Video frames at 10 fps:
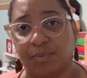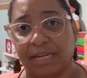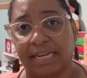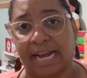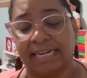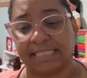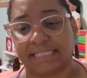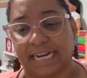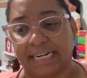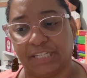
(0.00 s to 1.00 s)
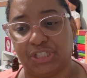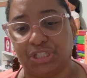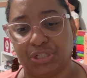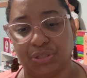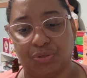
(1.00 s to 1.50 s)
week, I decided
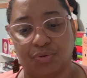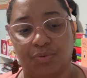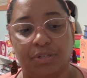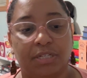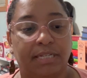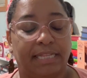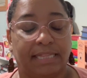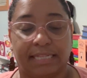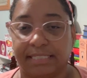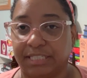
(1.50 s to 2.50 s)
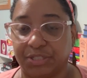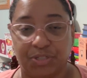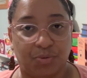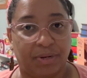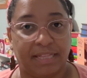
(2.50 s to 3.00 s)
to listen
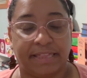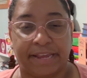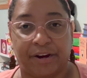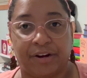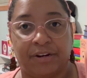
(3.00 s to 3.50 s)
to it there.